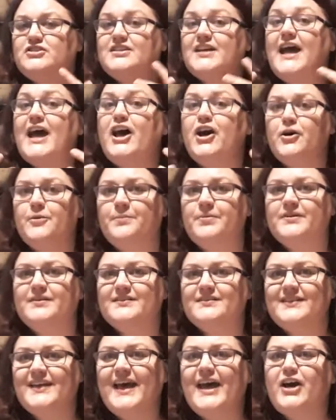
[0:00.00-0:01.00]
to help
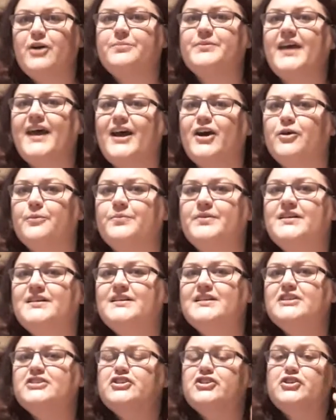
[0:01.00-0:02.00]
the help,
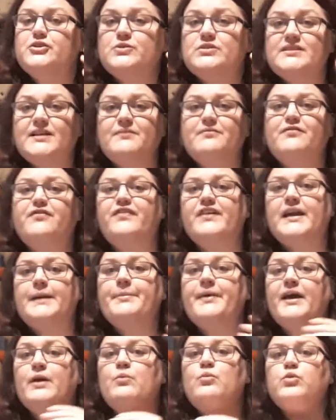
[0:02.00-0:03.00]
to do
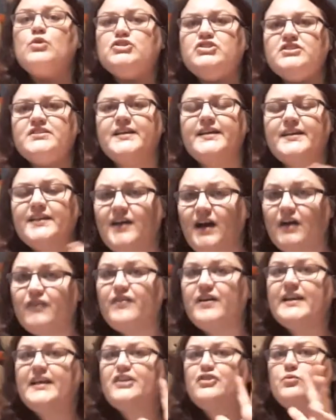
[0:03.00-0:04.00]
something, but it wasn't
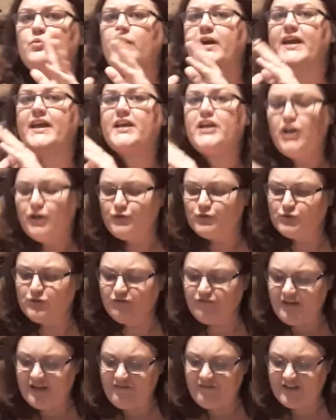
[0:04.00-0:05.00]
enough, and that's where it goes
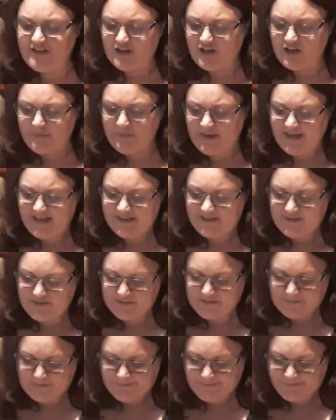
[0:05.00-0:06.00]
to a really dark place.